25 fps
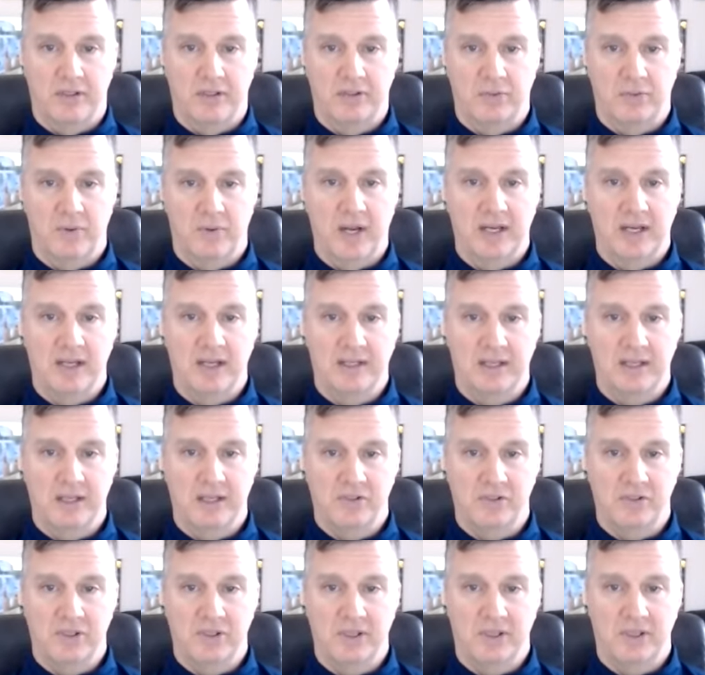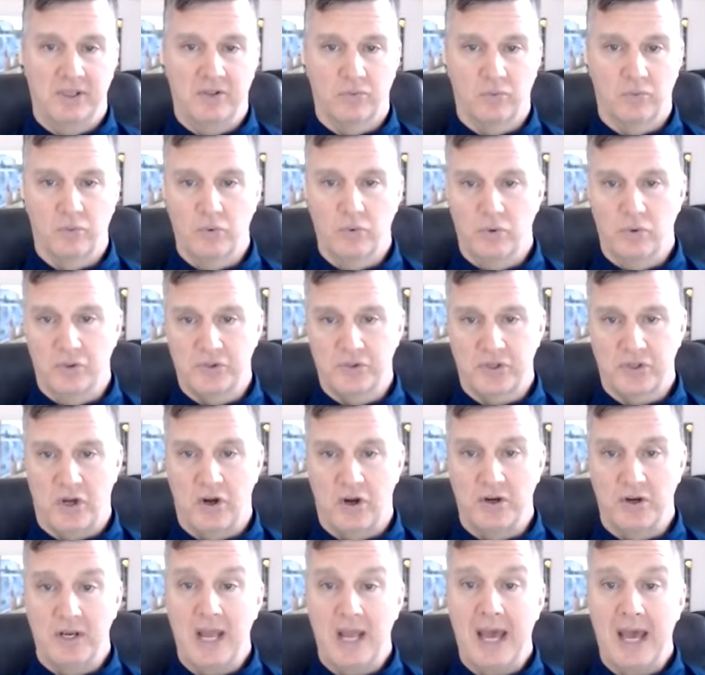the recognition that the rules
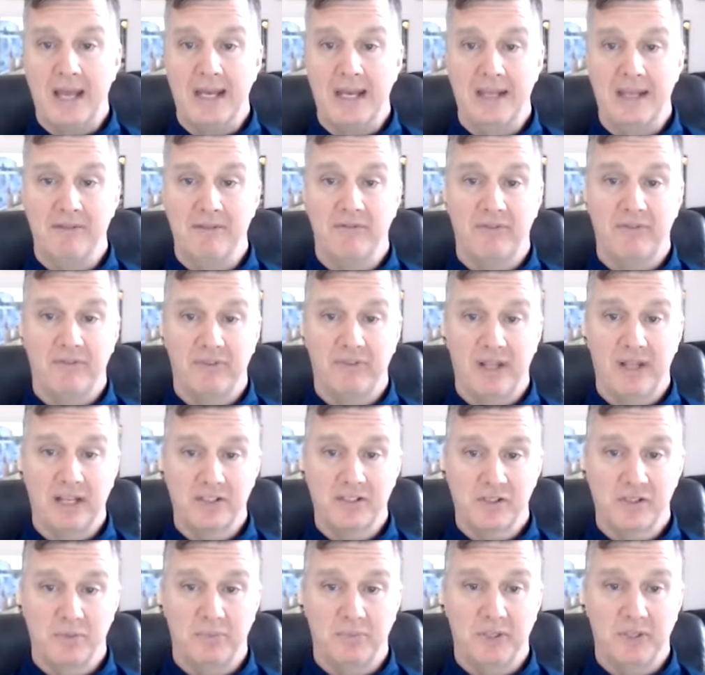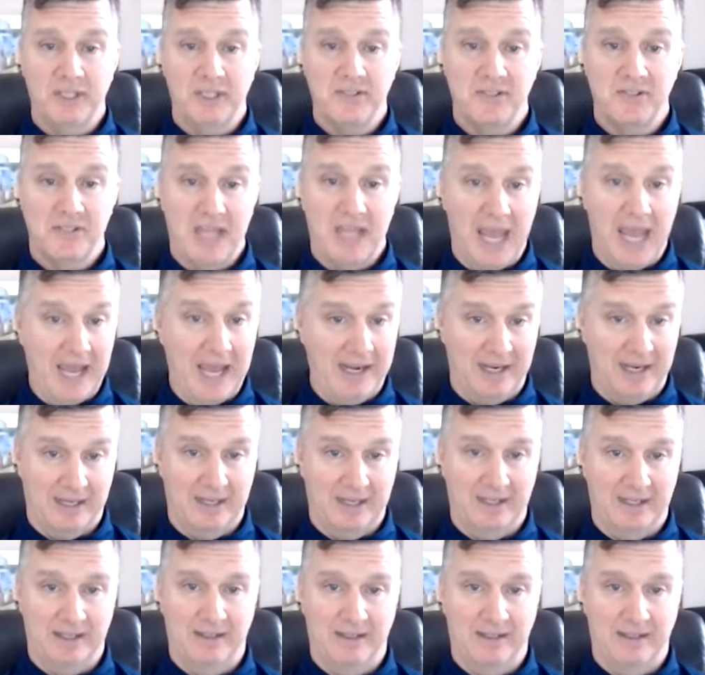are not inflexibly static.